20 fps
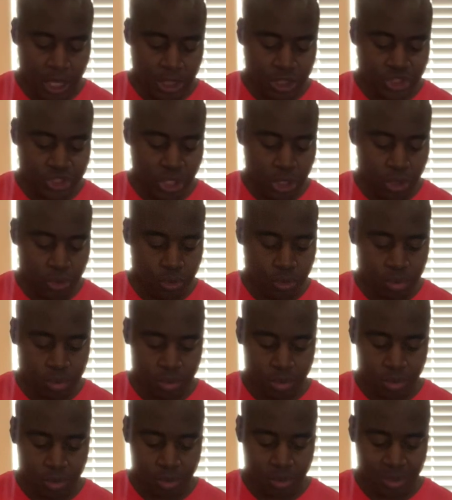So,
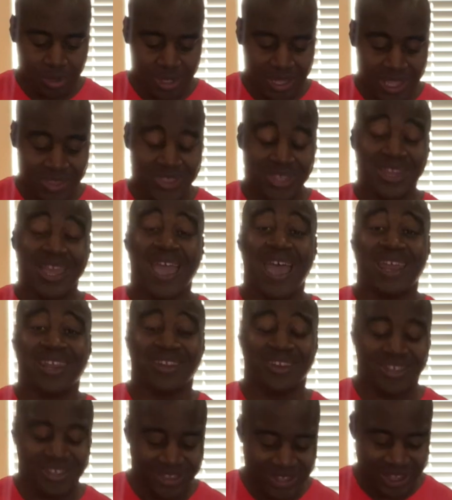and then they
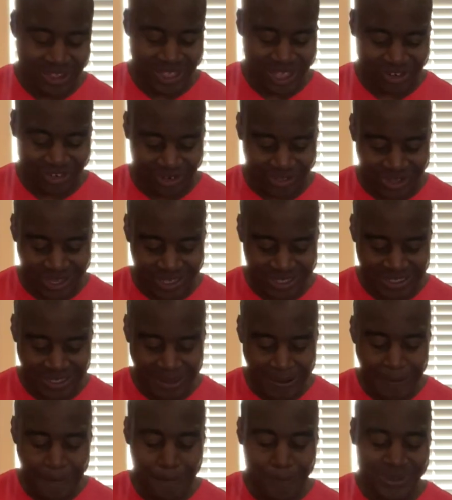added in the electrolytes.
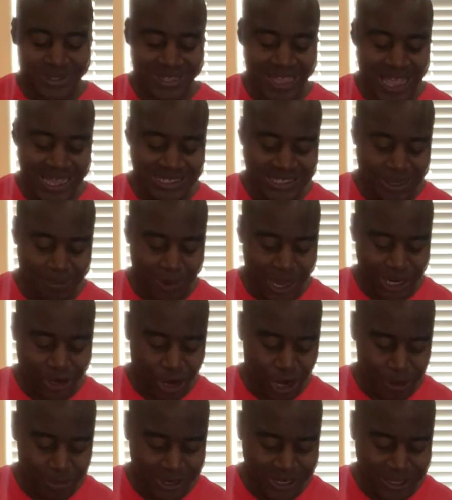Potassium
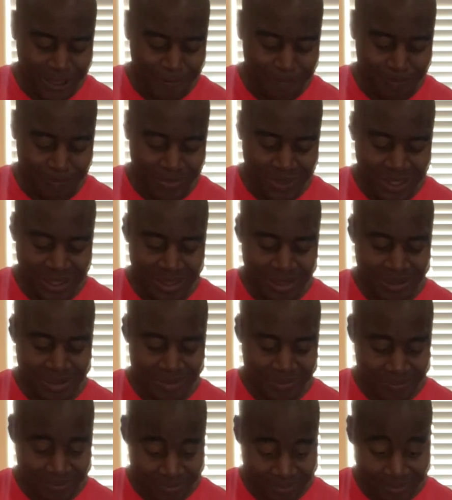bicarbonate,
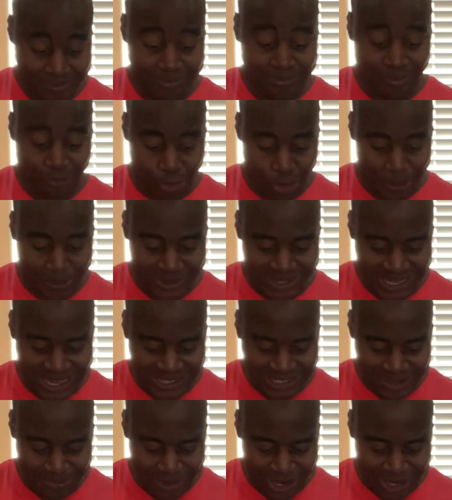more
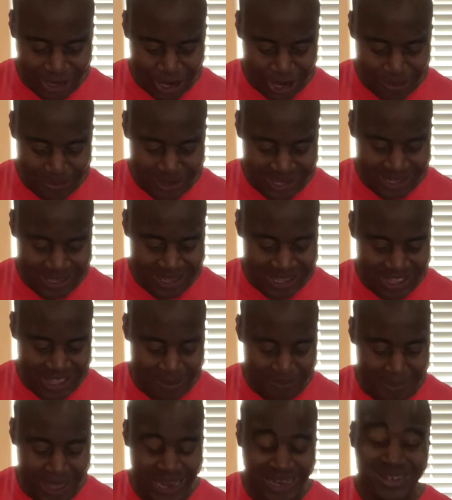potassium bicarbonate, and
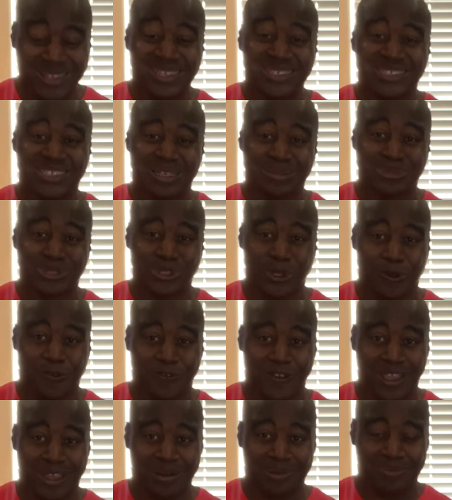then magnesium
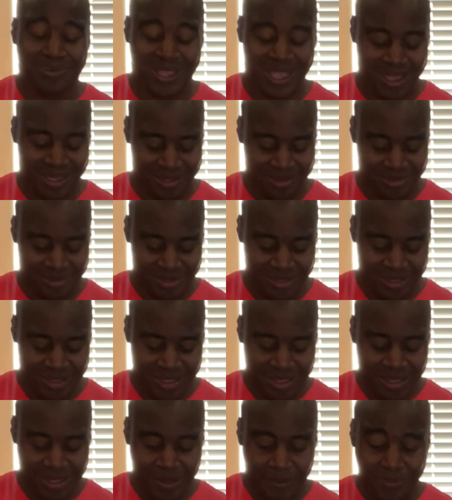sulfate, okay?
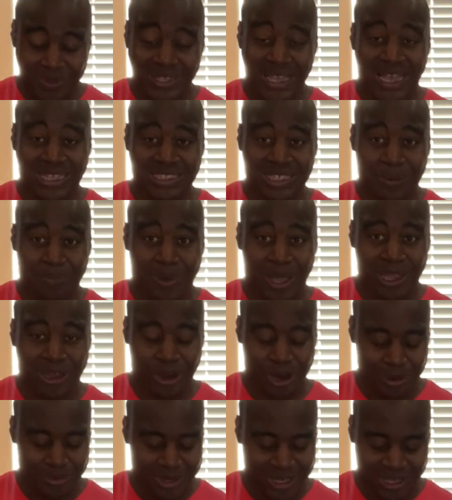Potassium
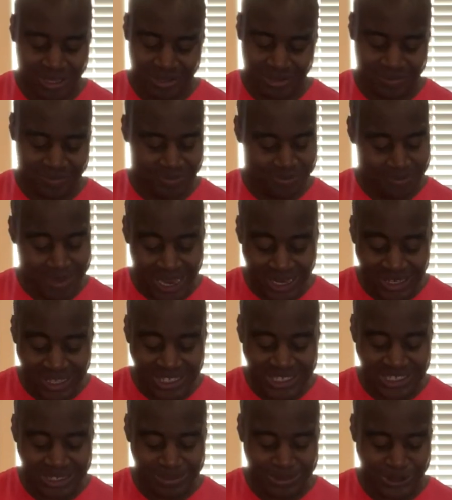bicarbonate,
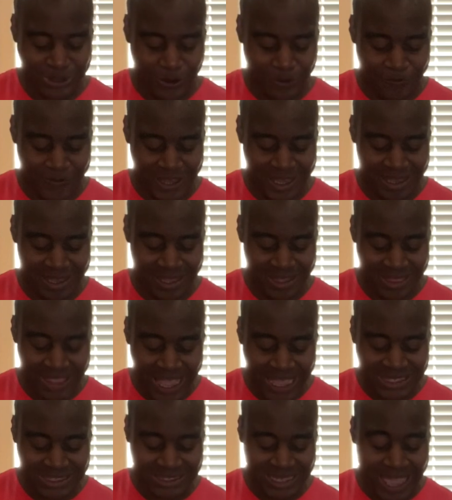magnesium sulfate, and
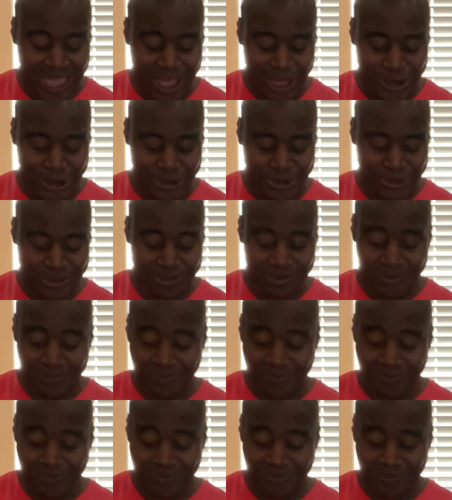that's how